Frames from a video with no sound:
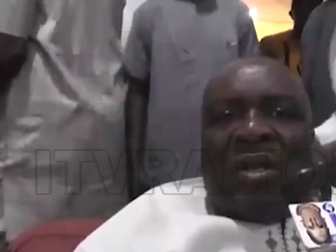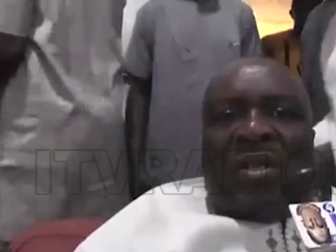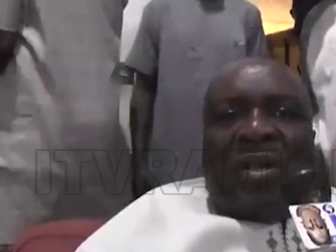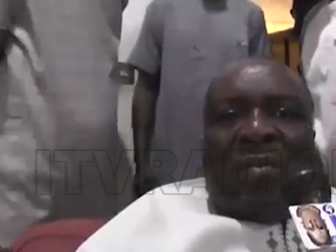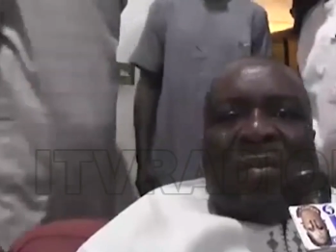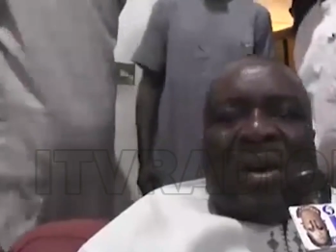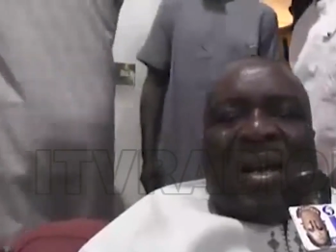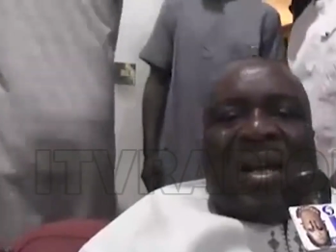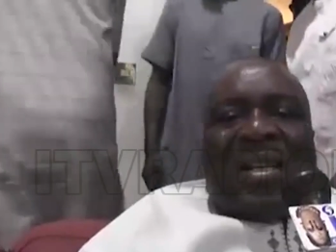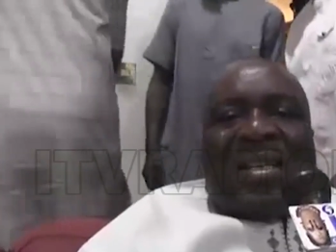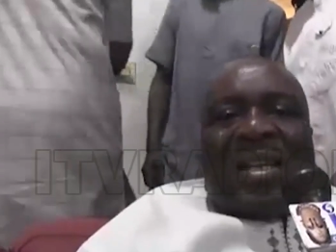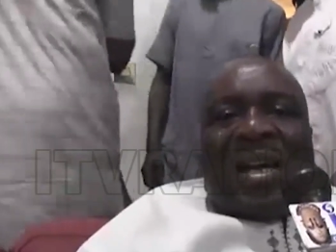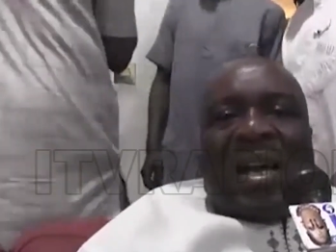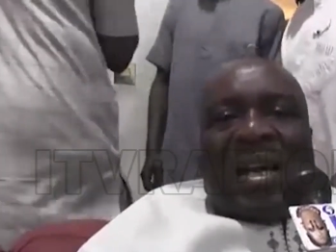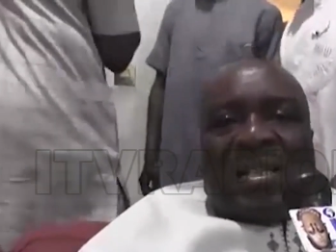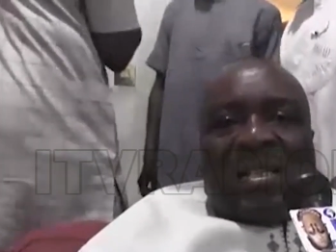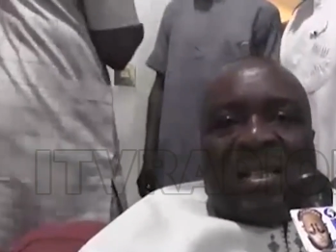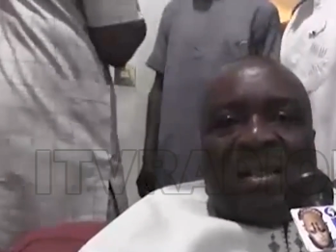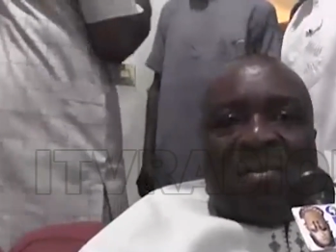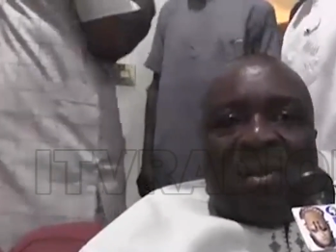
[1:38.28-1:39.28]
This is a man that
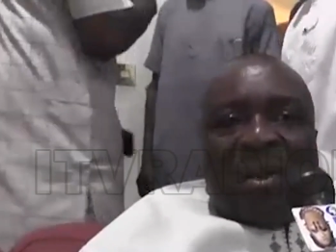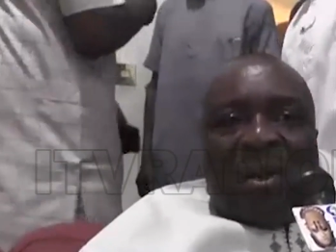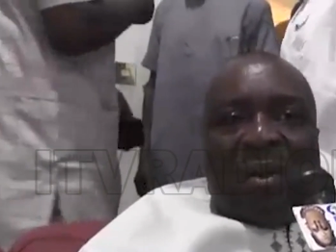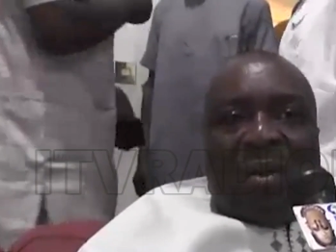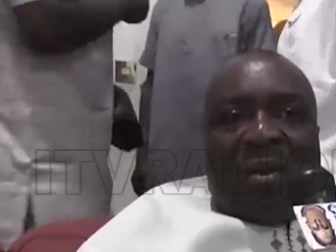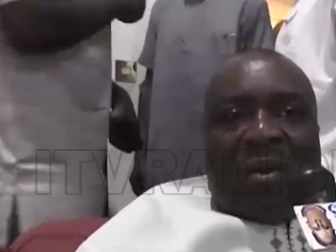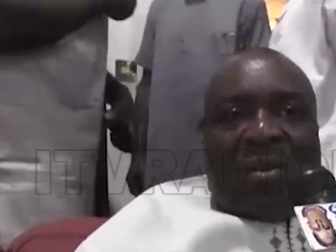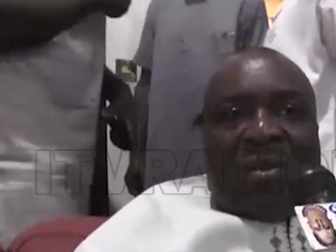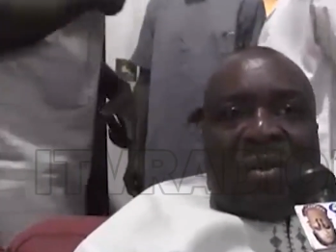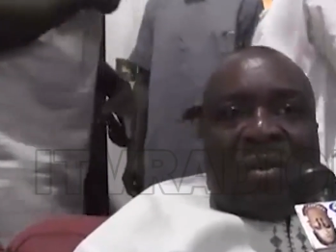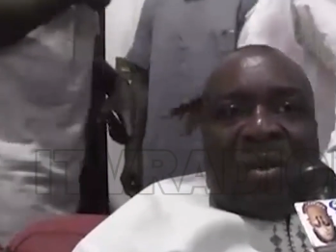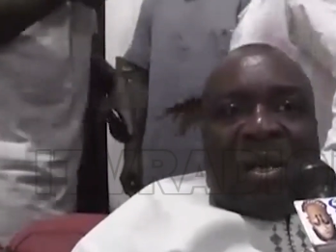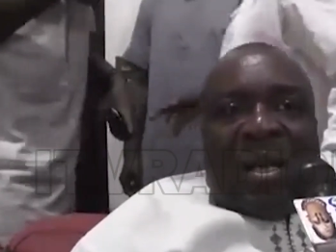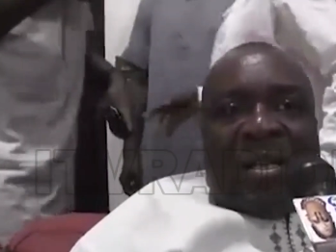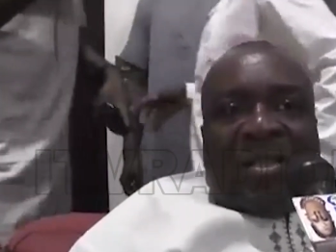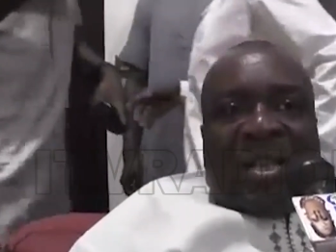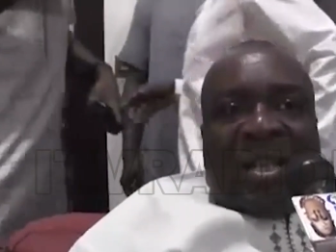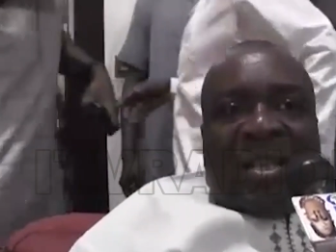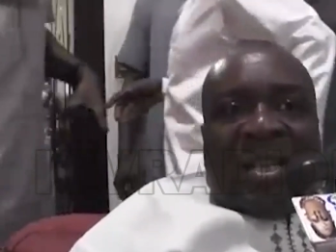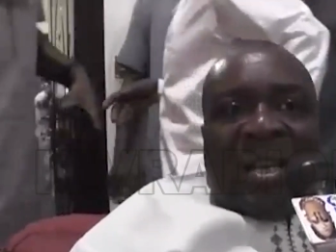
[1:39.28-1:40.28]
achieved a lot,
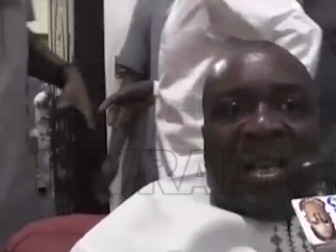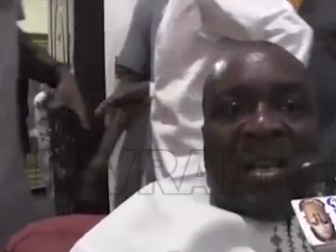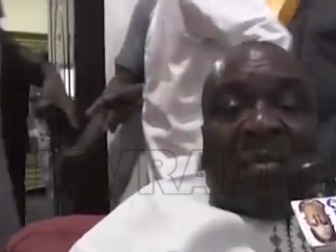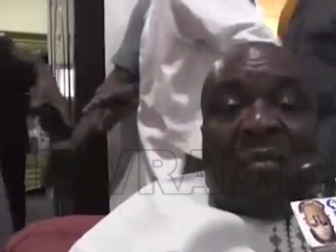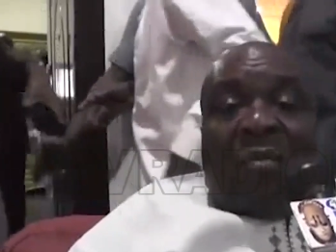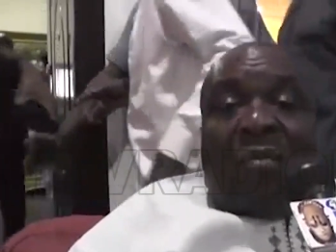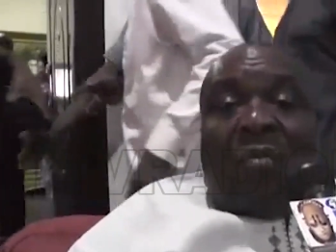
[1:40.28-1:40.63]
attracted